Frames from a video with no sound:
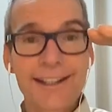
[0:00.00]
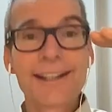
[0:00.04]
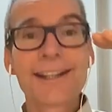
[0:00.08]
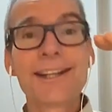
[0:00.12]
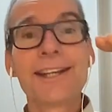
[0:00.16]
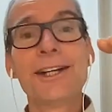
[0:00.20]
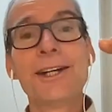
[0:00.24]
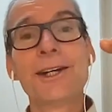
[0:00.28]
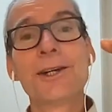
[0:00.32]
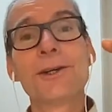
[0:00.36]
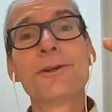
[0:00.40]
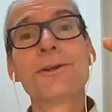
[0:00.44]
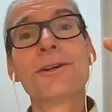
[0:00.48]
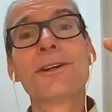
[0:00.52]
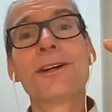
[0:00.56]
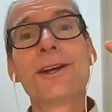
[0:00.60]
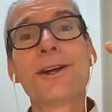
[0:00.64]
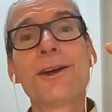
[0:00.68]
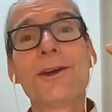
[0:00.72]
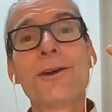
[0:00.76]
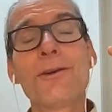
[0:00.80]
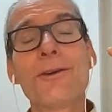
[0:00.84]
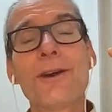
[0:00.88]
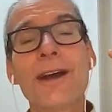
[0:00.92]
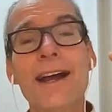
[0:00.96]
you know,
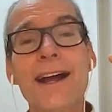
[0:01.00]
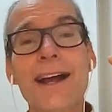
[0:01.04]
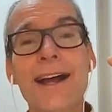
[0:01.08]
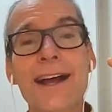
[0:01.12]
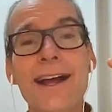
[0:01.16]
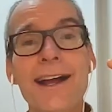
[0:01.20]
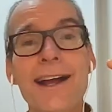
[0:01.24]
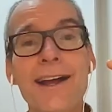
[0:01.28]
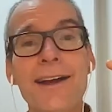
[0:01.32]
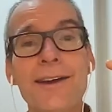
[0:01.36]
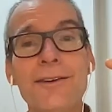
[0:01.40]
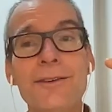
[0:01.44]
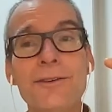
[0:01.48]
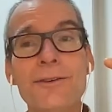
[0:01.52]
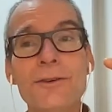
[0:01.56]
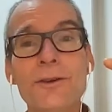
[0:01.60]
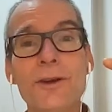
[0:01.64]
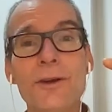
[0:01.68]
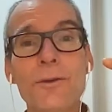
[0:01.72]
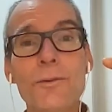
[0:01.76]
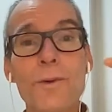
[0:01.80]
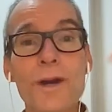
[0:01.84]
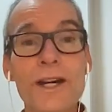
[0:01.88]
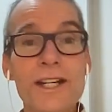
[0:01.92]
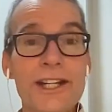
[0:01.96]
uh,
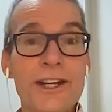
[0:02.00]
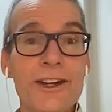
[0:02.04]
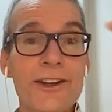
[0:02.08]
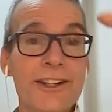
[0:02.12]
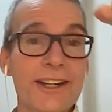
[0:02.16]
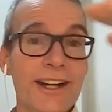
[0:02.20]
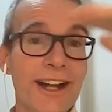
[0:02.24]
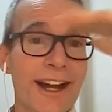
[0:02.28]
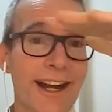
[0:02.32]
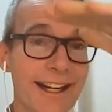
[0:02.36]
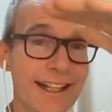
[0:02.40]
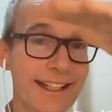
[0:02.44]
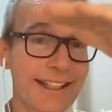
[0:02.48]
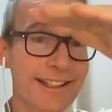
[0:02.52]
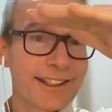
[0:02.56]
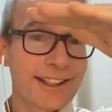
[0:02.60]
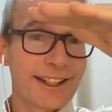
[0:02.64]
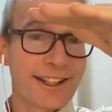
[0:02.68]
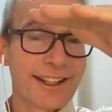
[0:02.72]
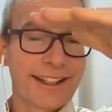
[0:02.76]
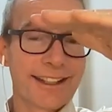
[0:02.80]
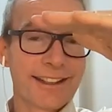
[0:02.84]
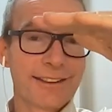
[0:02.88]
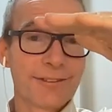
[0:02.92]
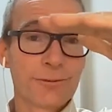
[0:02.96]
what year did
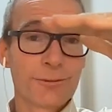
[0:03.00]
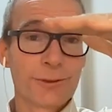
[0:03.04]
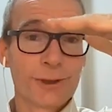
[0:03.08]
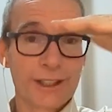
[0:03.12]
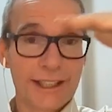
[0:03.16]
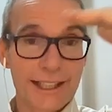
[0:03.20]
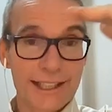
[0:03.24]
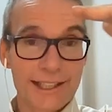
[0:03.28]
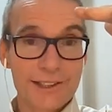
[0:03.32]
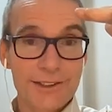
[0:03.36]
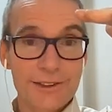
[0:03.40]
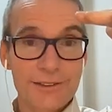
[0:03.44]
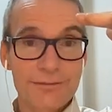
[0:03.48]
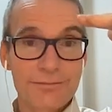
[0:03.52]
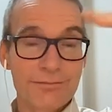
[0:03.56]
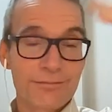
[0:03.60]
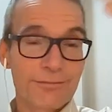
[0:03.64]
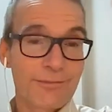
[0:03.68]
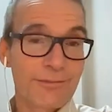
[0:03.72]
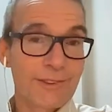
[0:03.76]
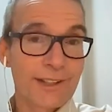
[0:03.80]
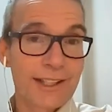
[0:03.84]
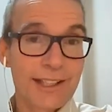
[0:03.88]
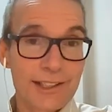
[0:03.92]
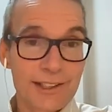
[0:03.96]
Einstein release
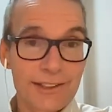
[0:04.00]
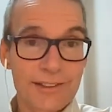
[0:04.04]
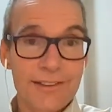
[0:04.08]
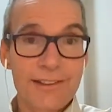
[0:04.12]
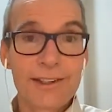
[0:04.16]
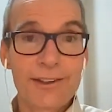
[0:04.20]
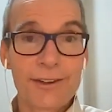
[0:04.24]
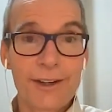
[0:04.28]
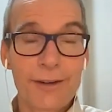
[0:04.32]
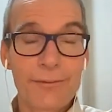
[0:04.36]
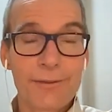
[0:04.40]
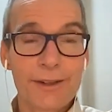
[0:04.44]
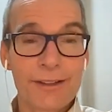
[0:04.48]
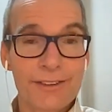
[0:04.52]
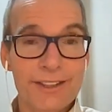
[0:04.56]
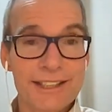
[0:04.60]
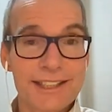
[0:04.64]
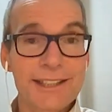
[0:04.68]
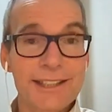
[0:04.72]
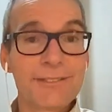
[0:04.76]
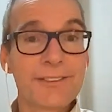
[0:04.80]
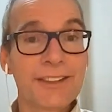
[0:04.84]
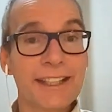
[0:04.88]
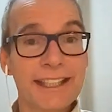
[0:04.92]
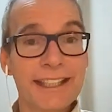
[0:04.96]
his theory of
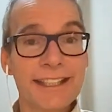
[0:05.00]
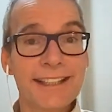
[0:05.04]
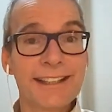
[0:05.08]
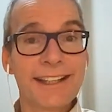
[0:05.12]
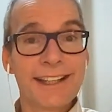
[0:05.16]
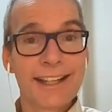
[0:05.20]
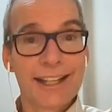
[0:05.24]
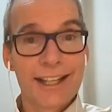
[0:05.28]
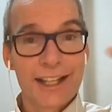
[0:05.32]
relativity?